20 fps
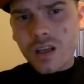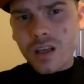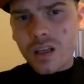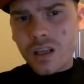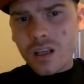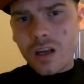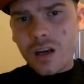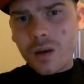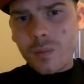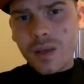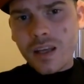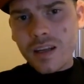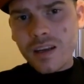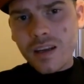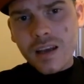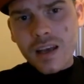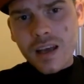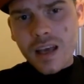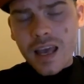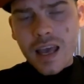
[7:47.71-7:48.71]
You know what I mean?
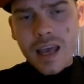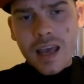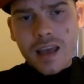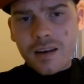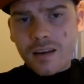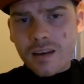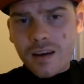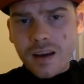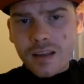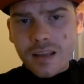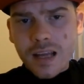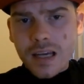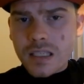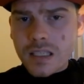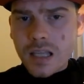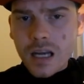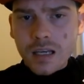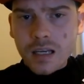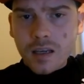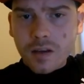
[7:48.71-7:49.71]
And
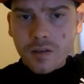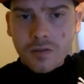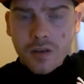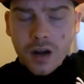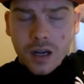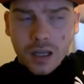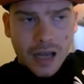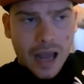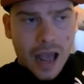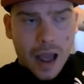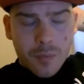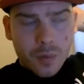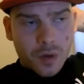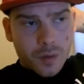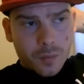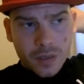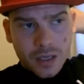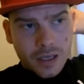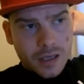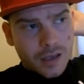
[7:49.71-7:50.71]
that's not going to fucking happen
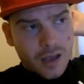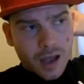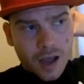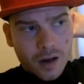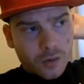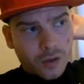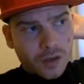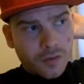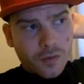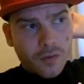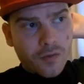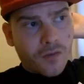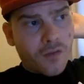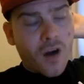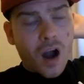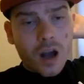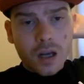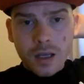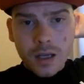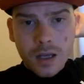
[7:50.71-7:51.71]
to me. I don't give a
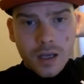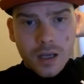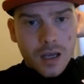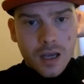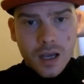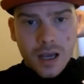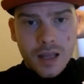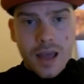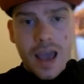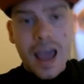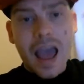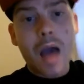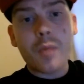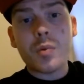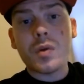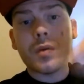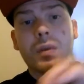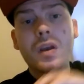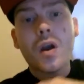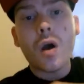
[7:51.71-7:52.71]
fuck. That
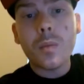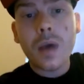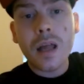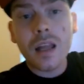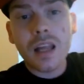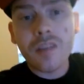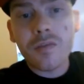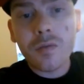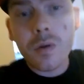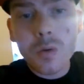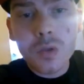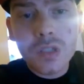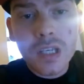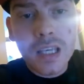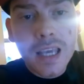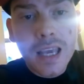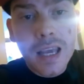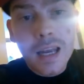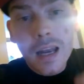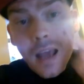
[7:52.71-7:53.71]
happened to me all my life when I was a
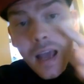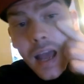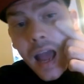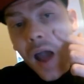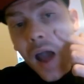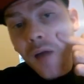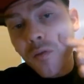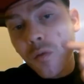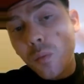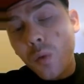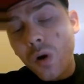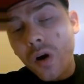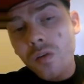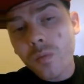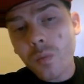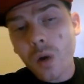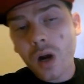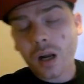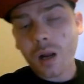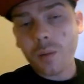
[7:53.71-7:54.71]
kid. I have a
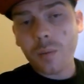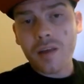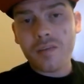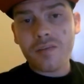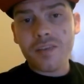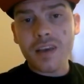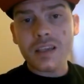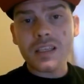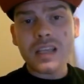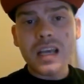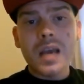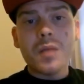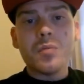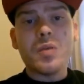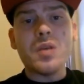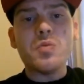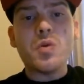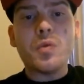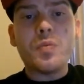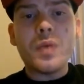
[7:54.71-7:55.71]
birthmark on my face.
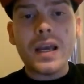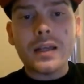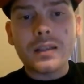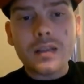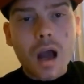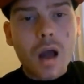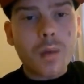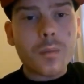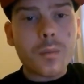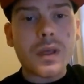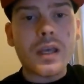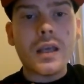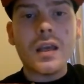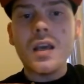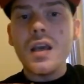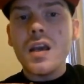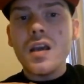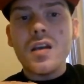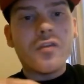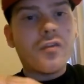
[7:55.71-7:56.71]
People picked on me.
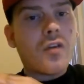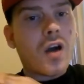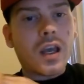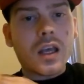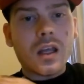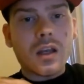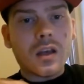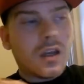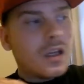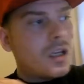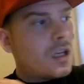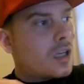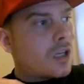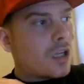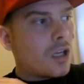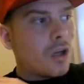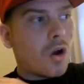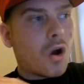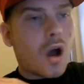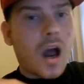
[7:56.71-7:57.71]
Fucking,
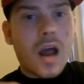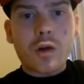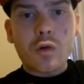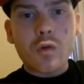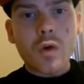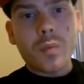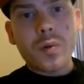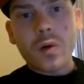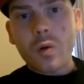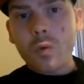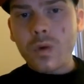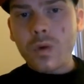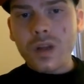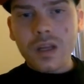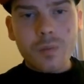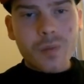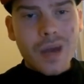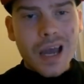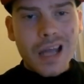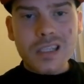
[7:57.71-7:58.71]
you know, I grew up in a
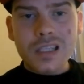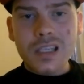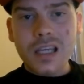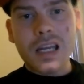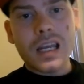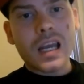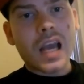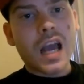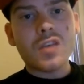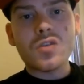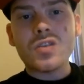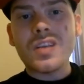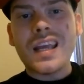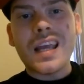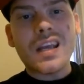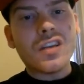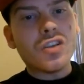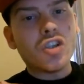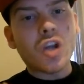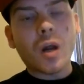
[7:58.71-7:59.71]
really bad city. I used to
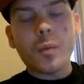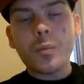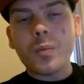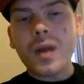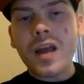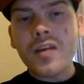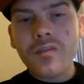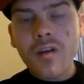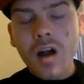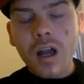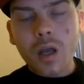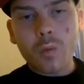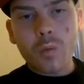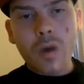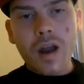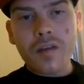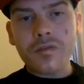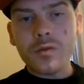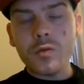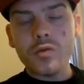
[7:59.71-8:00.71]
get jumped by fucking
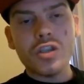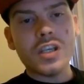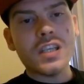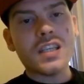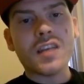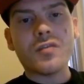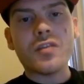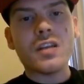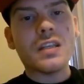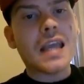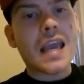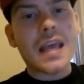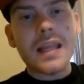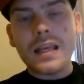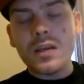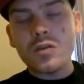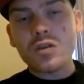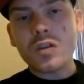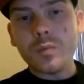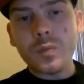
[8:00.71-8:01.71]
refugees every day. They
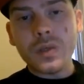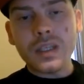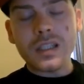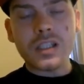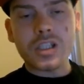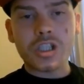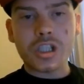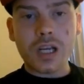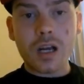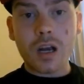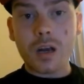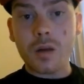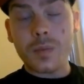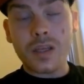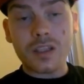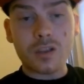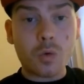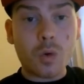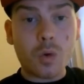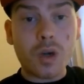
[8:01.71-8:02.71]
used to beat the shit out of
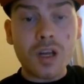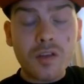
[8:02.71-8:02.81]
me. 20,